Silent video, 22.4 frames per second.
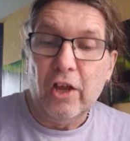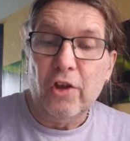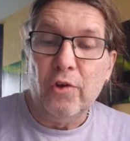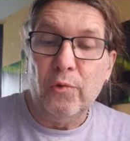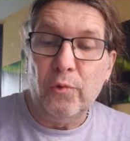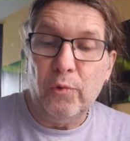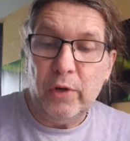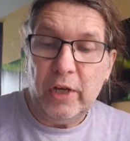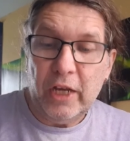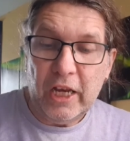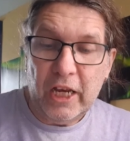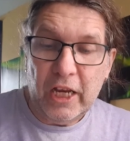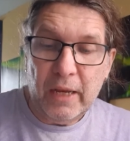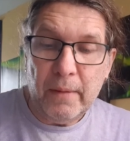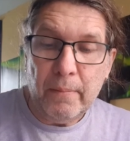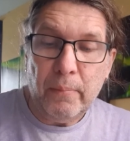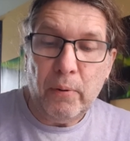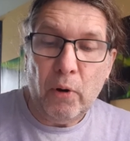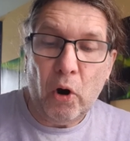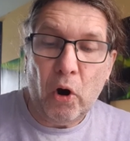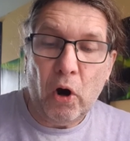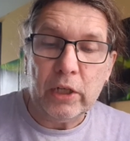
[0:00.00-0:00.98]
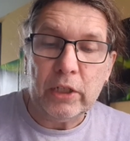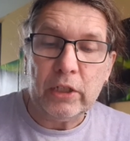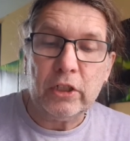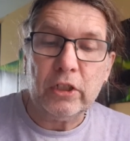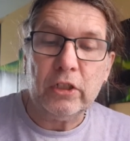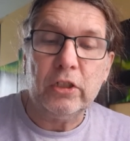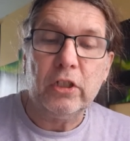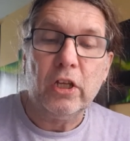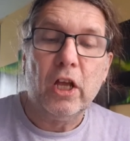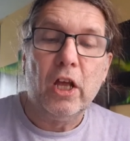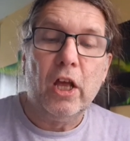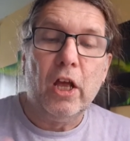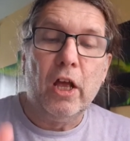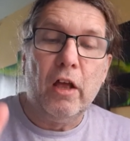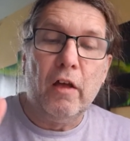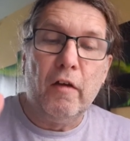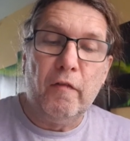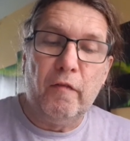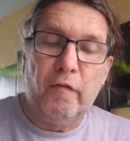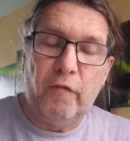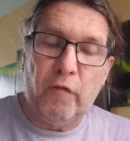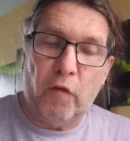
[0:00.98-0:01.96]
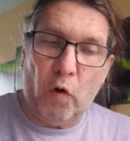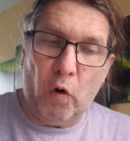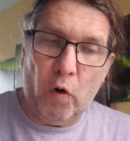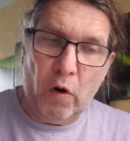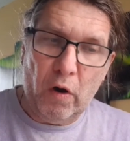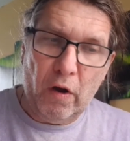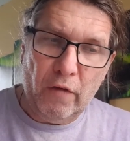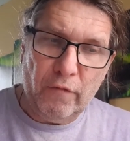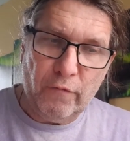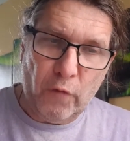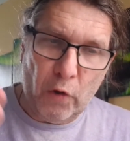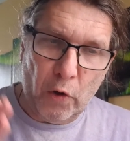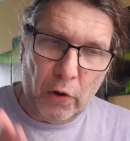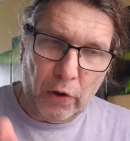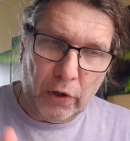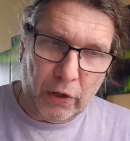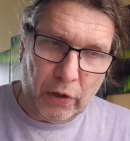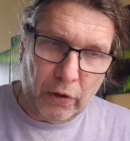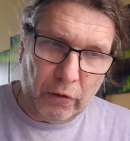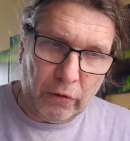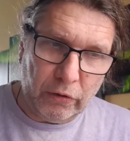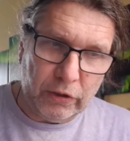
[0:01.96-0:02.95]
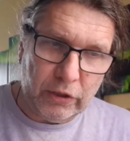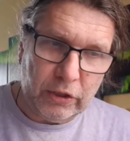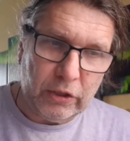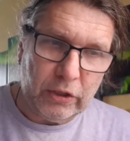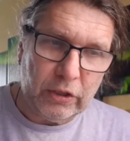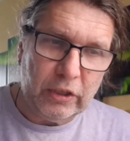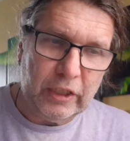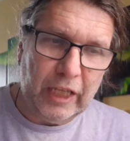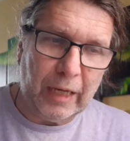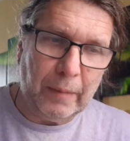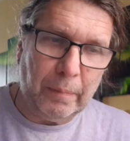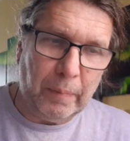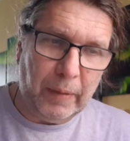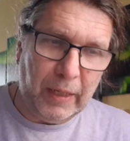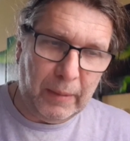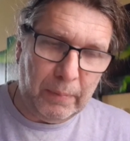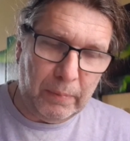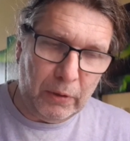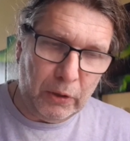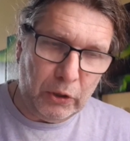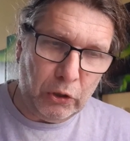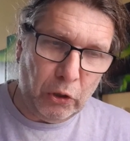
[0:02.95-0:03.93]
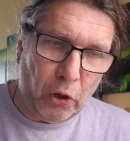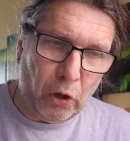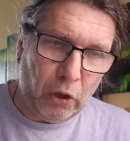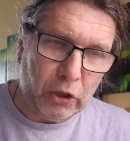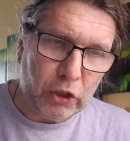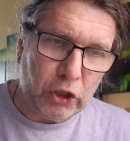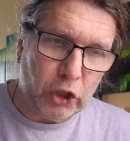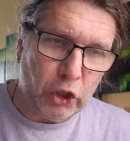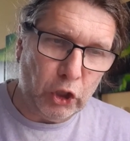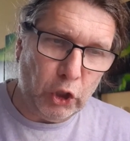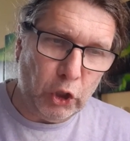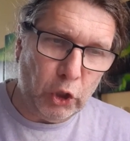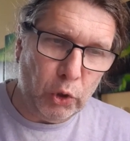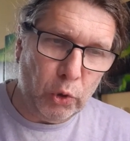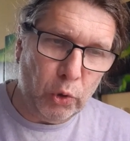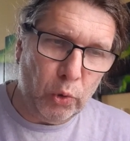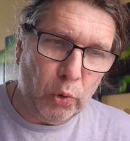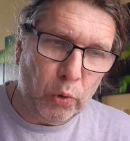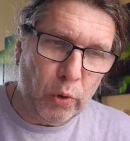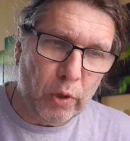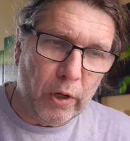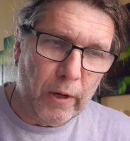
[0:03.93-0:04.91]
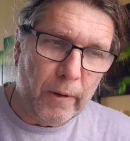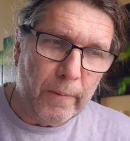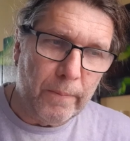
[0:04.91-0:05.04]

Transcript: Really important for Virgos that people talk to you